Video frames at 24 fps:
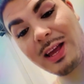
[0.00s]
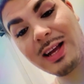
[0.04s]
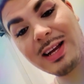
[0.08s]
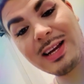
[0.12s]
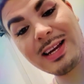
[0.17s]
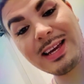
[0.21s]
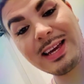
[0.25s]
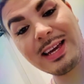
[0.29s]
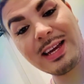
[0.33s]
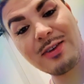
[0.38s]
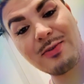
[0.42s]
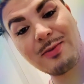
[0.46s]
I
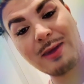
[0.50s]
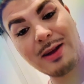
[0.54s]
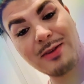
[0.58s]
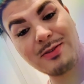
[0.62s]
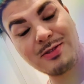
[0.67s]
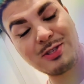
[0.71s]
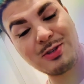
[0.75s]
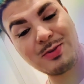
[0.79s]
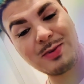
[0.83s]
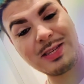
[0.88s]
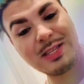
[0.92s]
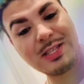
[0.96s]
could get around
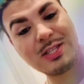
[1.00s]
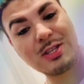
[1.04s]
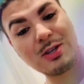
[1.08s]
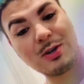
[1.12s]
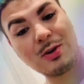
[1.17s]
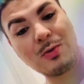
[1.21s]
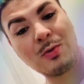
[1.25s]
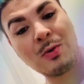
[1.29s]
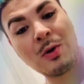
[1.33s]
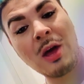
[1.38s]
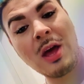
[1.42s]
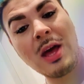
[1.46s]
to it.
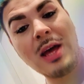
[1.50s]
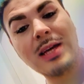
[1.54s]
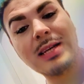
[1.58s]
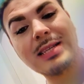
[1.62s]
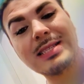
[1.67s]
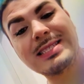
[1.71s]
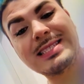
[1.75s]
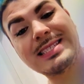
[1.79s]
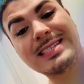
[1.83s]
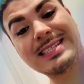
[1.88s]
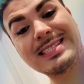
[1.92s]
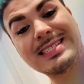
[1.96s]
So
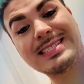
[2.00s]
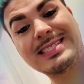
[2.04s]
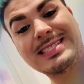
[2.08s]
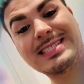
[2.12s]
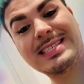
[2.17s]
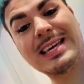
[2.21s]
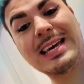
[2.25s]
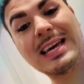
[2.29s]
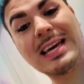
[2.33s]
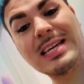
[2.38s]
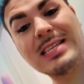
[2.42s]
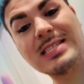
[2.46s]

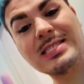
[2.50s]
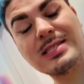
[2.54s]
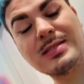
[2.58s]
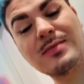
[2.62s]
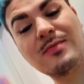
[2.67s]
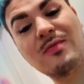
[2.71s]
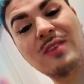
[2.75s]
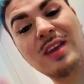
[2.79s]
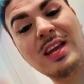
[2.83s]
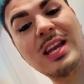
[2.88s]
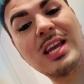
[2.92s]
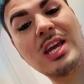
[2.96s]
today's
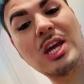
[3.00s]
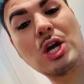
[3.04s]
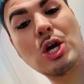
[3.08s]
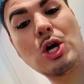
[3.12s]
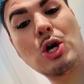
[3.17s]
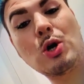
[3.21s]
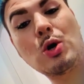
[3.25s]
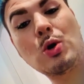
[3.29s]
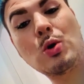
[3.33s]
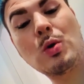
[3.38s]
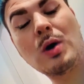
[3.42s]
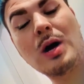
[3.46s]

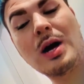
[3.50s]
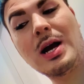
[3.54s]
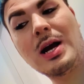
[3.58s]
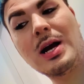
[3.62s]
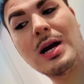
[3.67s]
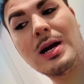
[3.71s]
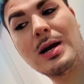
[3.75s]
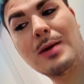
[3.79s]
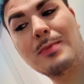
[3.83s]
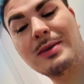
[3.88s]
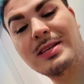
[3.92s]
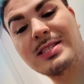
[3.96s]
video
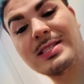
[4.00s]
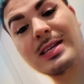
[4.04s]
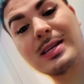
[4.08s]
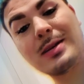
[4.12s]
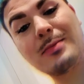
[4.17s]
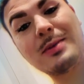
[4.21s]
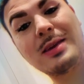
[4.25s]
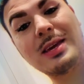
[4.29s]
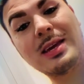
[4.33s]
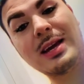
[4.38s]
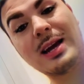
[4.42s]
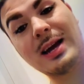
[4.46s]
um, is
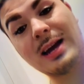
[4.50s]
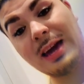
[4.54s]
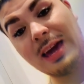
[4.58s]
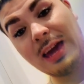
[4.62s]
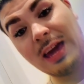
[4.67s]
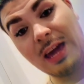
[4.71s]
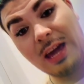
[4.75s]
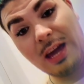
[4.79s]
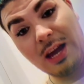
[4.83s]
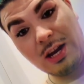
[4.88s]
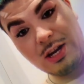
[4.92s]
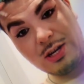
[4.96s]
gonna be a
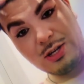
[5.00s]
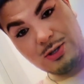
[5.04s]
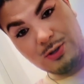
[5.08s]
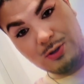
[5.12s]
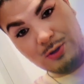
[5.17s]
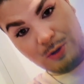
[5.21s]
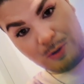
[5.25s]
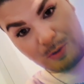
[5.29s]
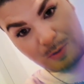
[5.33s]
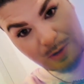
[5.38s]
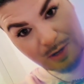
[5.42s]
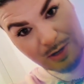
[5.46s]
hair
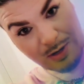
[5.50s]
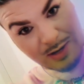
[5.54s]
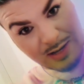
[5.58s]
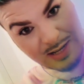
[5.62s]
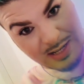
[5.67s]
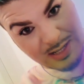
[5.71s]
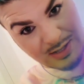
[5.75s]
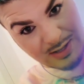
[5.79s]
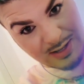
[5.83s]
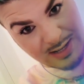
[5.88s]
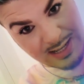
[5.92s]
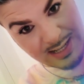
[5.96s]
tutorial.
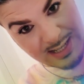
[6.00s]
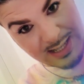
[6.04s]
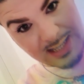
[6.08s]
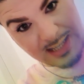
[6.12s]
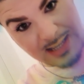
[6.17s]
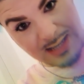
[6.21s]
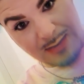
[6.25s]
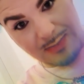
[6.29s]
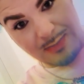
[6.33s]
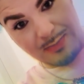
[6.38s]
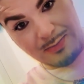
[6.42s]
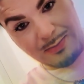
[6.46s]
As you can
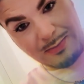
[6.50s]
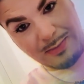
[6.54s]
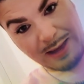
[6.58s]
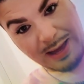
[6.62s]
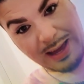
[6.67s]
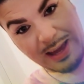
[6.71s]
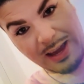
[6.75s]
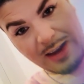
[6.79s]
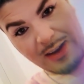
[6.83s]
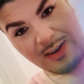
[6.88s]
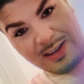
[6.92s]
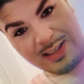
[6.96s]
see, my
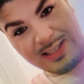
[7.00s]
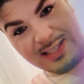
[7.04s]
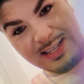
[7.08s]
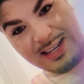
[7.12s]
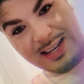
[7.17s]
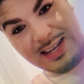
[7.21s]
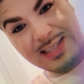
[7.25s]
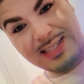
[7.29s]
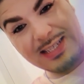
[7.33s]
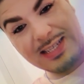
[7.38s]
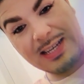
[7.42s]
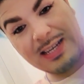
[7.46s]
hair is
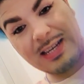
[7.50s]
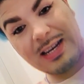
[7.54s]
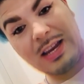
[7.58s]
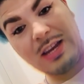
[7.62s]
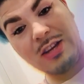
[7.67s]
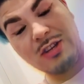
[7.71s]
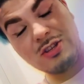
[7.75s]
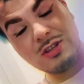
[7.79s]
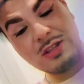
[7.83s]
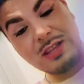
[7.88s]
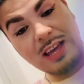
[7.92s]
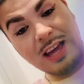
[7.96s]
not done. I
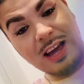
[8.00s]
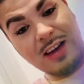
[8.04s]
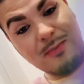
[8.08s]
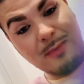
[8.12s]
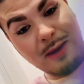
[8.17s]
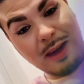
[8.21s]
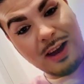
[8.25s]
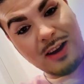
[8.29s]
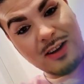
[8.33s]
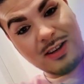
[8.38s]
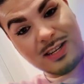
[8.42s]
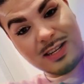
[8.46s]
usually have
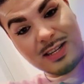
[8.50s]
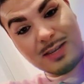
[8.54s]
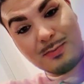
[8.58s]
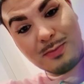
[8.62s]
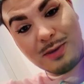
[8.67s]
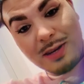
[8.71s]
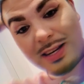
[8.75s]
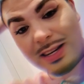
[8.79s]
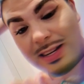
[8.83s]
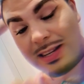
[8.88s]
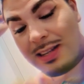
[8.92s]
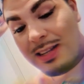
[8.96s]
my hair done,
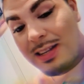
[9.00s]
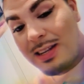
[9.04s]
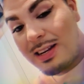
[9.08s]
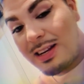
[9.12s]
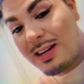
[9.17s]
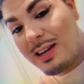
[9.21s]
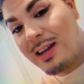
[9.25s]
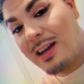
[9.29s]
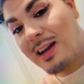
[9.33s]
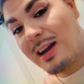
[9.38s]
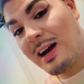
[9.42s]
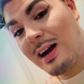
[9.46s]
but
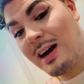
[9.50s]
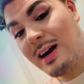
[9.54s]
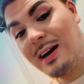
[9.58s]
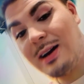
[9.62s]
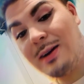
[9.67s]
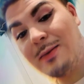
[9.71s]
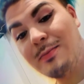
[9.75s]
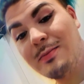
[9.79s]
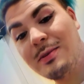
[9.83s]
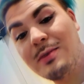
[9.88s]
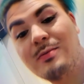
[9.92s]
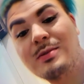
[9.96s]

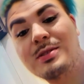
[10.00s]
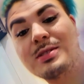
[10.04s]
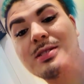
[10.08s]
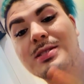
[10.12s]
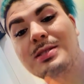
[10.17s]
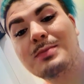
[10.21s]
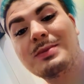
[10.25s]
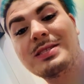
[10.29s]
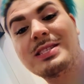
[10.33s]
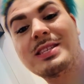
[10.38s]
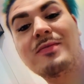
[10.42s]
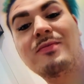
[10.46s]
um, it was
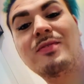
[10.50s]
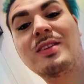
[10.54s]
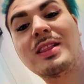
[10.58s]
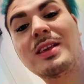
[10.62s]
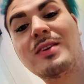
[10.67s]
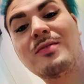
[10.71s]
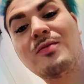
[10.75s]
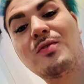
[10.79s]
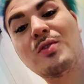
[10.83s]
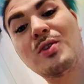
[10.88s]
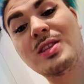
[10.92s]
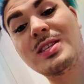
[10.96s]
specifically
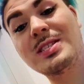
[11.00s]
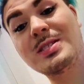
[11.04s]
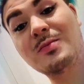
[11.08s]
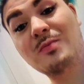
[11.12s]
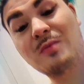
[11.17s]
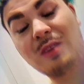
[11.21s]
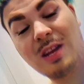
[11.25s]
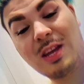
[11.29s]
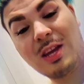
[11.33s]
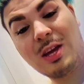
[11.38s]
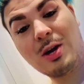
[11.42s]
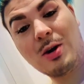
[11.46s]
for this
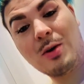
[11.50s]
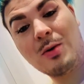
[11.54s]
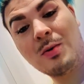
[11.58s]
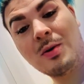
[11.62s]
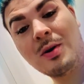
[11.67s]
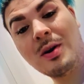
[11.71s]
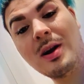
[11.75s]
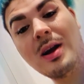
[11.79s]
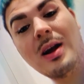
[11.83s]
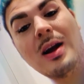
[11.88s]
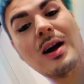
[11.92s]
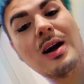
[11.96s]
video.
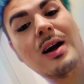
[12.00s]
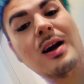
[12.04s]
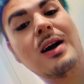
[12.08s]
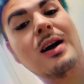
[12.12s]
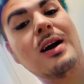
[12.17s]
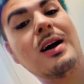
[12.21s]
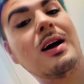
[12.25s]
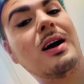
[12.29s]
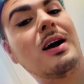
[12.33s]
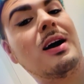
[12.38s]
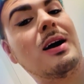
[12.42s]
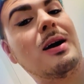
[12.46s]

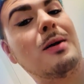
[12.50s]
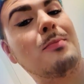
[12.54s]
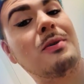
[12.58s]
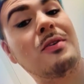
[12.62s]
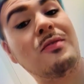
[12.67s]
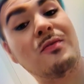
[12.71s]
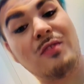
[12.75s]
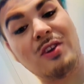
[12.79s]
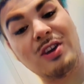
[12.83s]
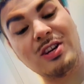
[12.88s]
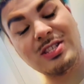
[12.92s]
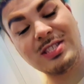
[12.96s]
Uh,
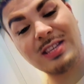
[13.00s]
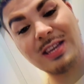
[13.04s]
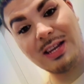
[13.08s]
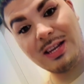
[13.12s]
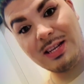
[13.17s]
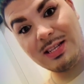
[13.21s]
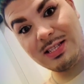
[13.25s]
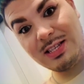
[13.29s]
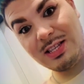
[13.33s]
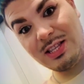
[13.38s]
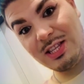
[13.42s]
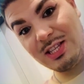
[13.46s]
but first, get
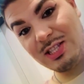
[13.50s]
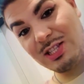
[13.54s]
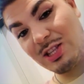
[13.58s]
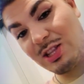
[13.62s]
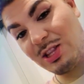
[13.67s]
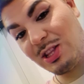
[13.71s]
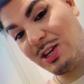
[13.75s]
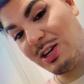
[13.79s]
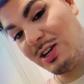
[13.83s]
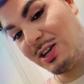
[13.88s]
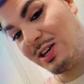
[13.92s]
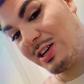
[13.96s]
into this
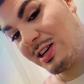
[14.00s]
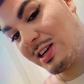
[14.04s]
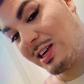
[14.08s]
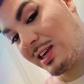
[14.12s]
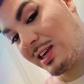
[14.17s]
look.